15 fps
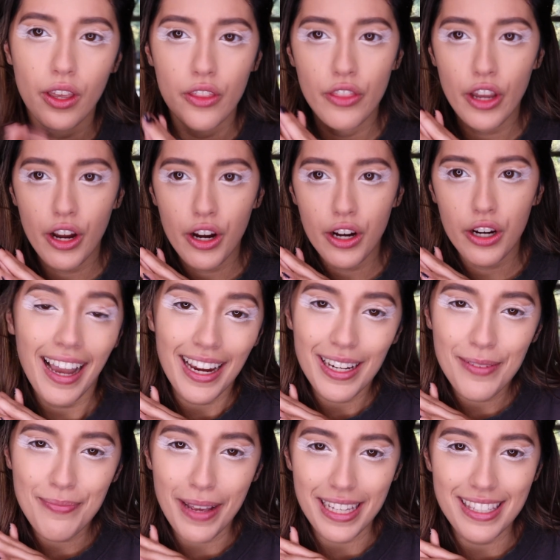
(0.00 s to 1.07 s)
They're
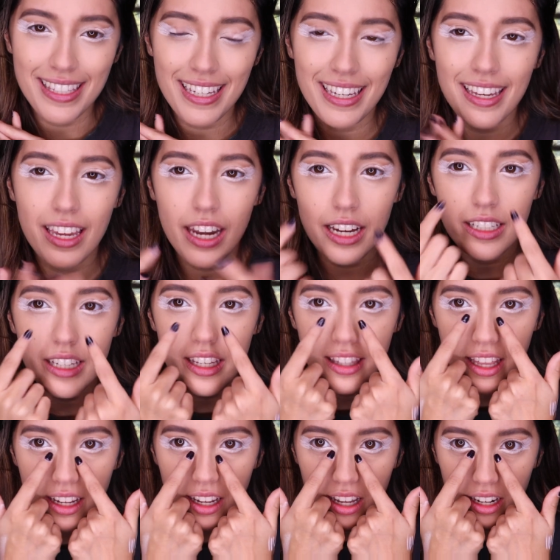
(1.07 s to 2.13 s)
kind of messy, and I
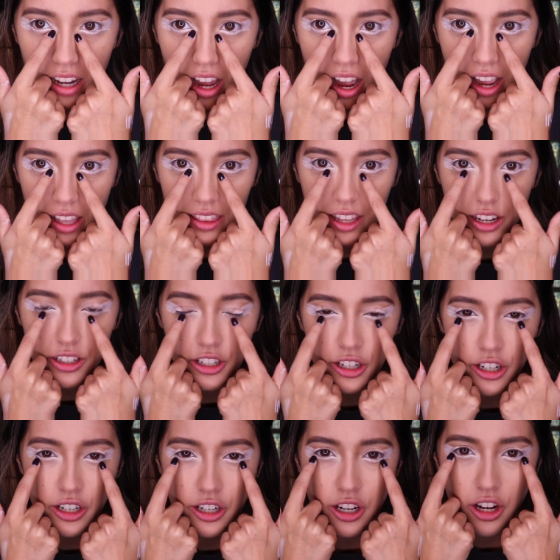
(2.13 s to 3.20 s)
did like an
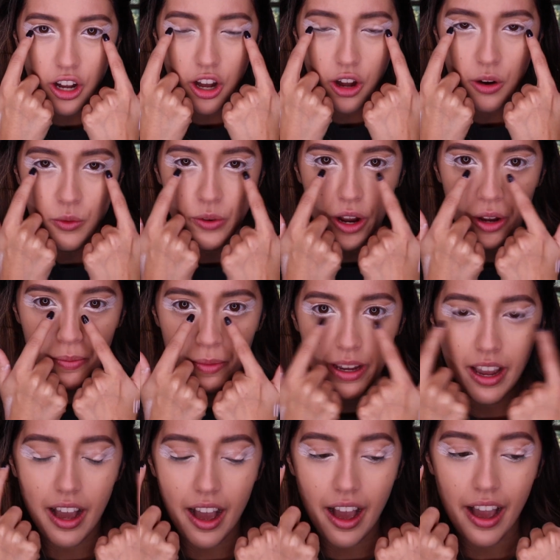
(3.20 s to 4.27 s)
eyeliner around
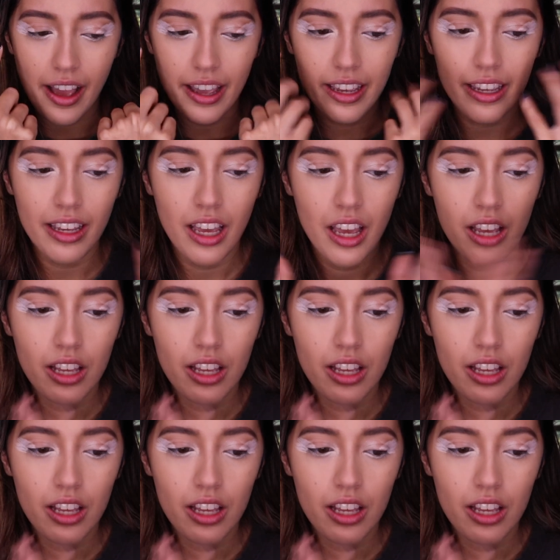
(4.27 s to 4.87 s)
my eye.